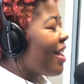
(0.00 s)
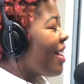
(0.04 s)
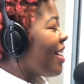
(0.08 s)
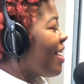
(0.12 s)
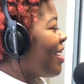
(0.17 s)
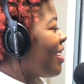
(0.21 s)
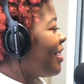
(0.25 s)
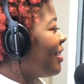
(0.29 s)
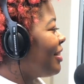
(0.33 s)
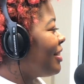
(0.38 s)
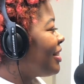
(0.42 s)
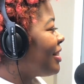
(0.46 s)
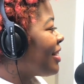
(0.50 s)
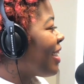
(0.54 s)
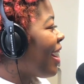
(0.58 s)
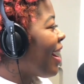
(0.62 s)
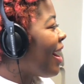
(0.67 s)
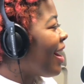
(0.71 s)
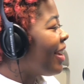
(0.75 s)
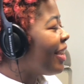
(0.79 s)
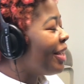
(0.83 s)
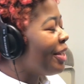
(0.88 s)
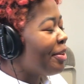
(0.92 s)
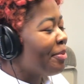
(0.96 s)
and
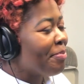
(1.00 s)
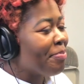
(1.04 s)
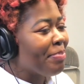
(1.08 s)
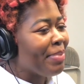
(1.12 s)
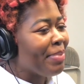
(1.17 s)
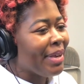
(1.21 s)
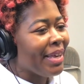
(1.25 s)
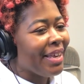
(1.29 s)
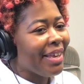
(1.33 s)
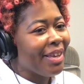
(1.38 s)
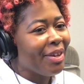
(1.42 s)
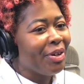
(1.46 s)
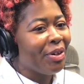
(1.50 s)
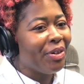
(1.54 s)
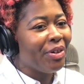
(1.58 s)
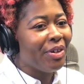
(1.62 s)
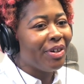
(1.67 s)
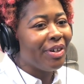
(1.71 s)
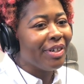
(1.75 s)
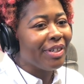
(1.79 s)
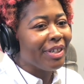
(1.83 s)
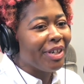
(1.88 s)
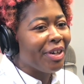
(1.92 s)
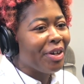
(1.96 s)
I am big
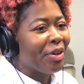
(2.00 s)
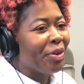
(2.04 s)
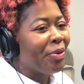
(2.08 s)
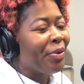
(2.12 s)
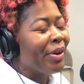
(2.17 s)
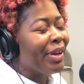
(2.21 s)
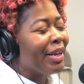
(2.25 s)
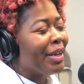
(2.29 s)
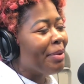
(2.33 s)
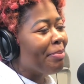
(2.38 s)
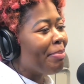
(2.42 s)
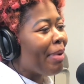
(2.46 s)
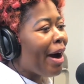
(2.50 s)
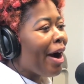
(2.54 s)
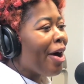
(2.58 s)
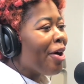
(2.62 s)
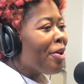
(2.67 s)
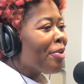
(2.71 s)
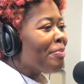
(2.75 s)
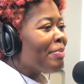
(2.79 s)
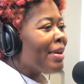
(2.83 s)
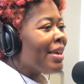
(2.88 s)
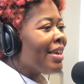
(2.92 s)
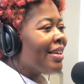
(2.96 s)
on queen
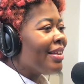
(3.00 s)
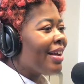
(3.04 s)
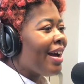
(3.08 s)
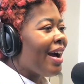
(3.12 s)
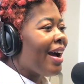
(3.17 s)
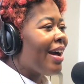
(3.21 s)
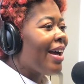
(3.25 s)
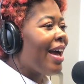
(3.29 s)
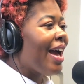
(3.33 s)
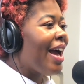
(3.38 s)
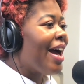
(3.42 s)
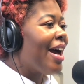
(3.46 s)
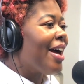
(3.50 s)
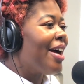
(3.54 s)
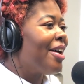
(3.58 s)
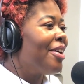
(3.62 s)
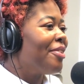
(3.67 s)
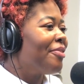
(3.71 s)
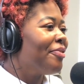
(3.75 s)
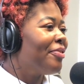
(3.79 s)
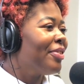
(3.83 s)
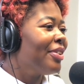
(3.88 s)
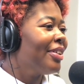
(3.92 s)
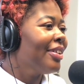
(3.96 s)
empowerment.
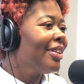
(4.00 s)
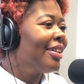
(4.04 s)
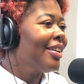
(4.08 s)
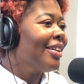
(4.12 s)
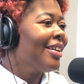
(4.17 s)
Mm-hmm.